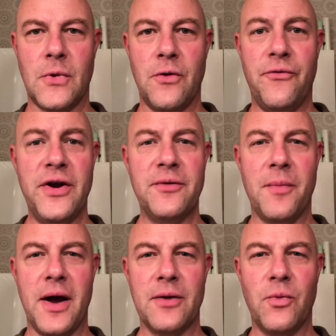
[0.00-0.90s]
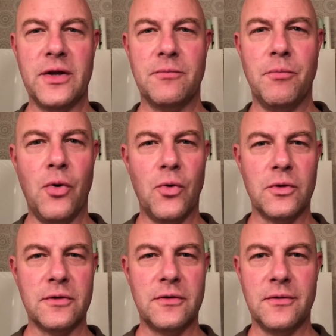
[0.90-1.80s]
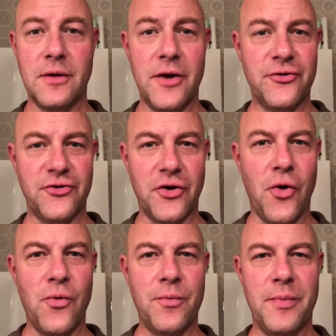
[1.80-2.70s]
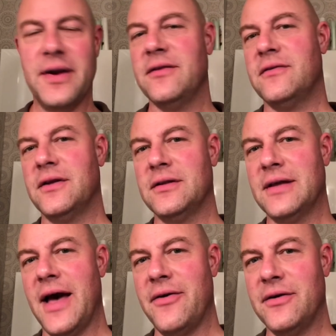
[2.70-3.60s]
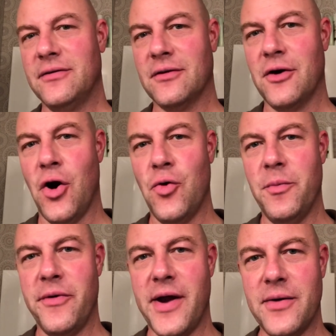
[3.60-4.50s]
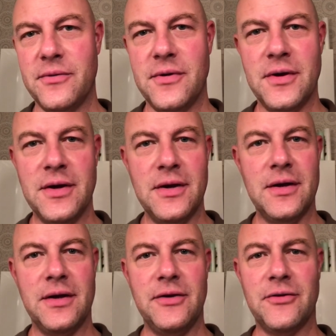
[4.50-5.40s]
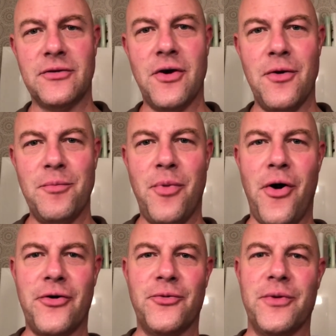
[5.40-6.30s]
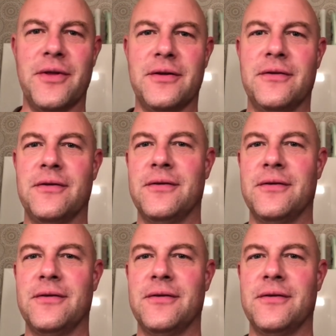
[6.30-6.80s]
A friend of mine went bald years ago, but he still carries a comb around. He just can't part with it.